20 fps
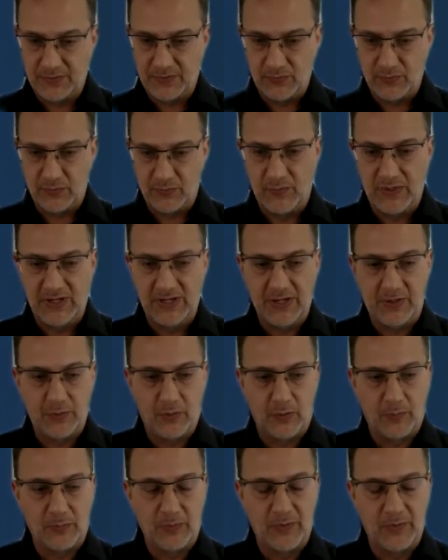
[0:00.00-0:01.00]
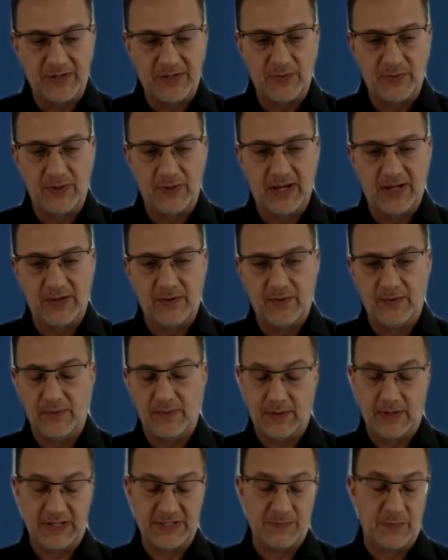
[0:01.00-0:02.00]
to really cooperate
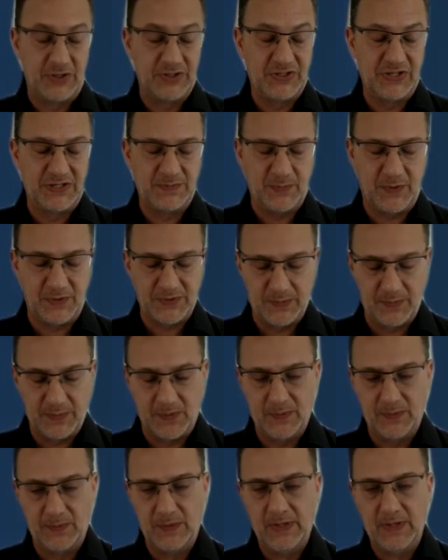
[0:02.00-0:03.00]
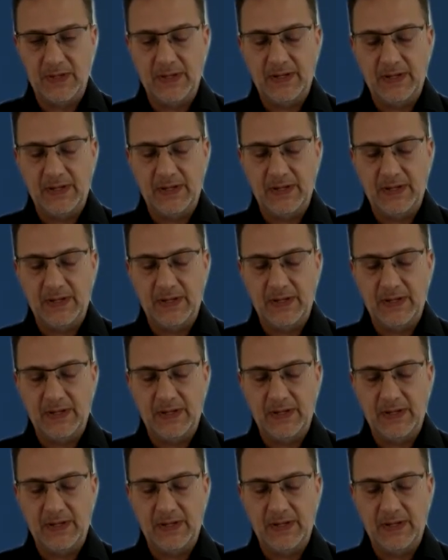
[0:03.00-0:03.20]
together as much as possible.